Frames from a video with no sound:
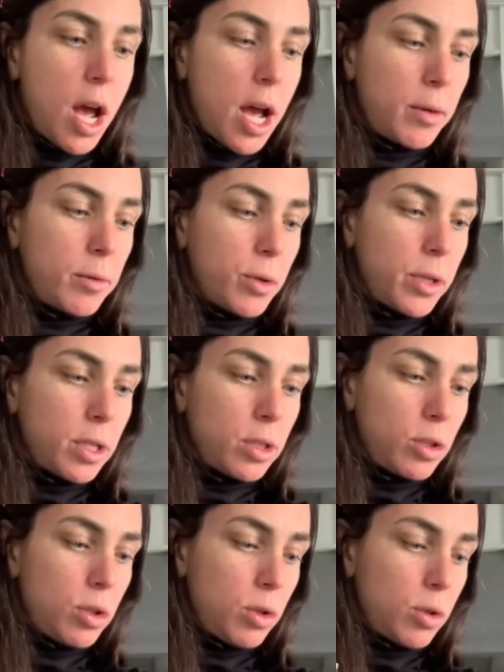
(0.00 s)
I'm going
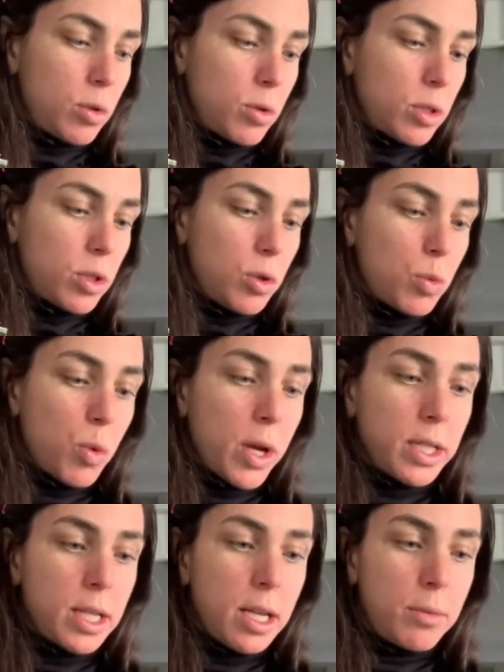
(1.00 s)
to do
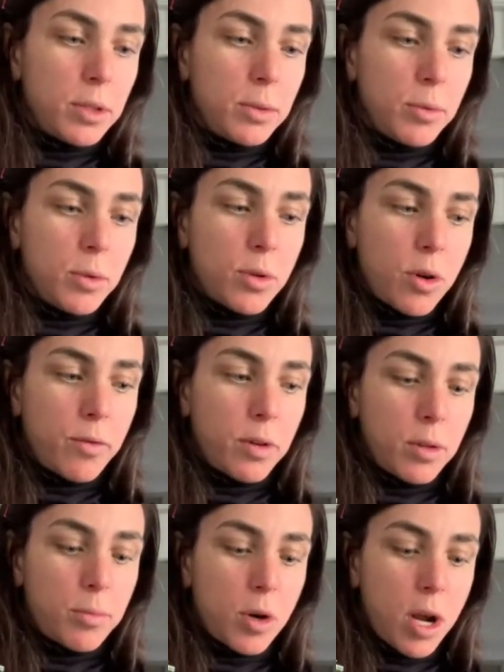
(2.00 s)
one tablespoon over
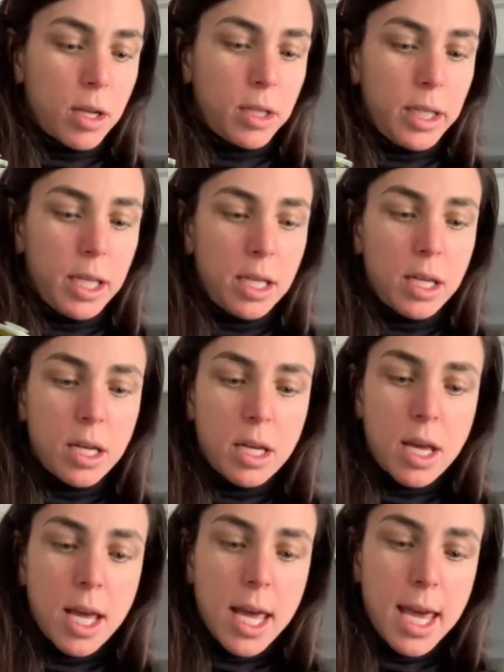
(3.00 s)
the broccoli
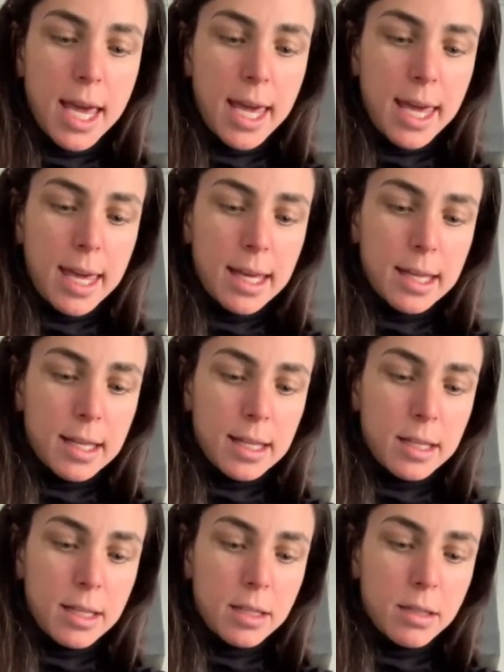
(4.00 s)

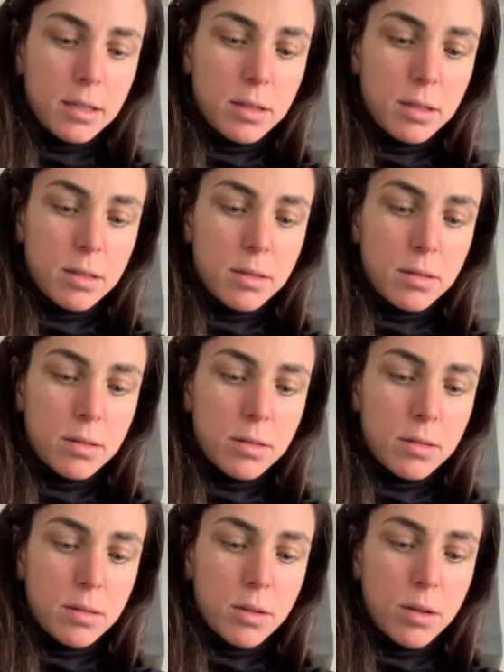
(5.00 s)
and
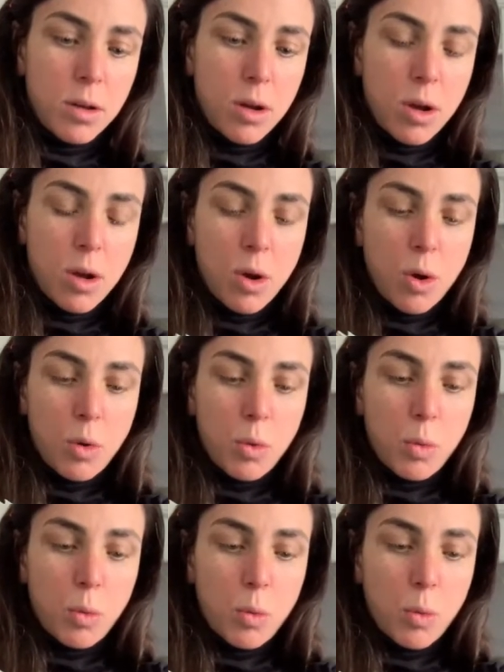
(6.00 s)

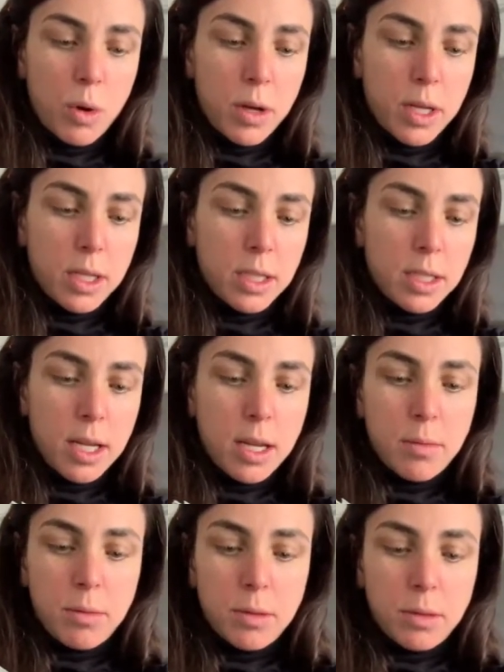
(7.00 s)
one
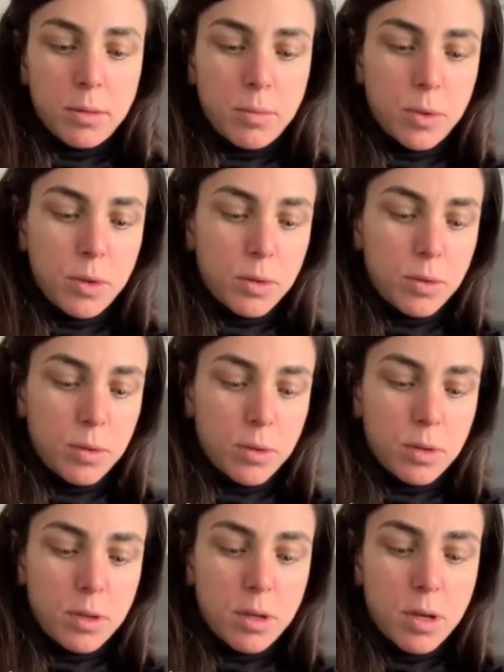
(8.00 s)

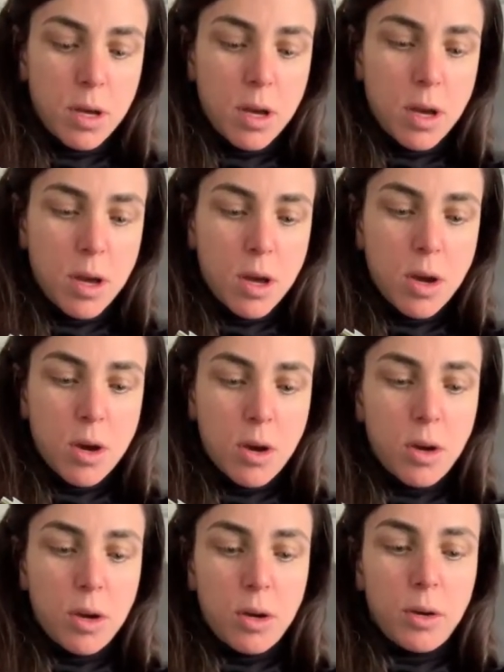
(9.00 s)
tablespoon
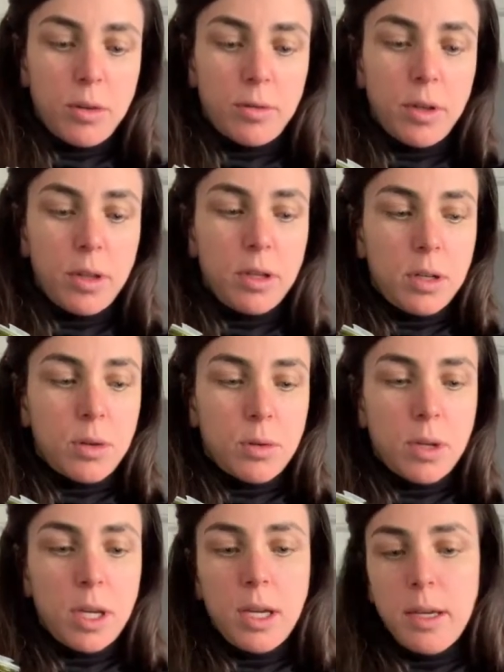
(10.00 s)
over the
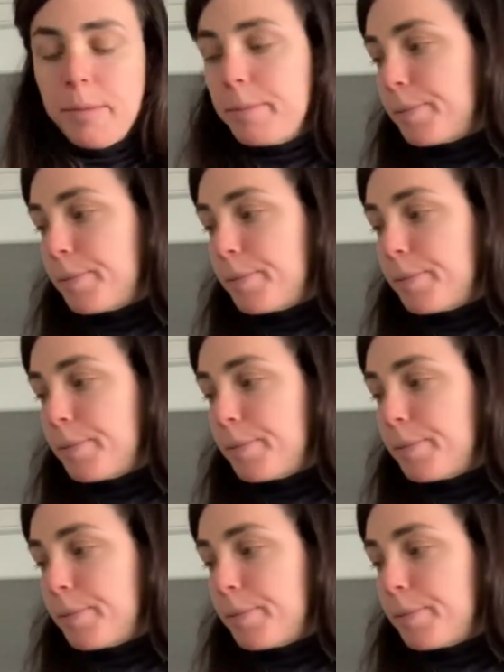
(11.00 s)
gnocchi.